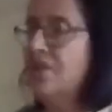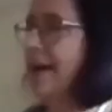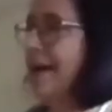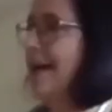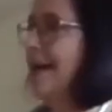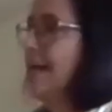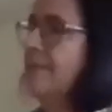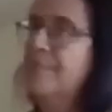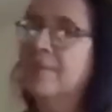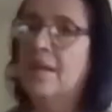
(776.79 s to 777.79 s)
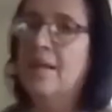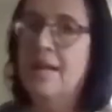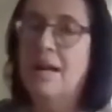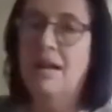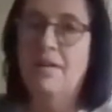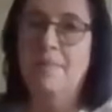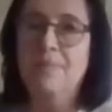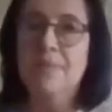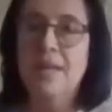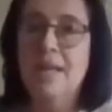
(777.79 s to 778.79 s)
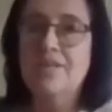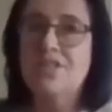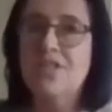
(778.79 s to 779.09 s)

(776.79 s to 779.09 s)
UK HACT. So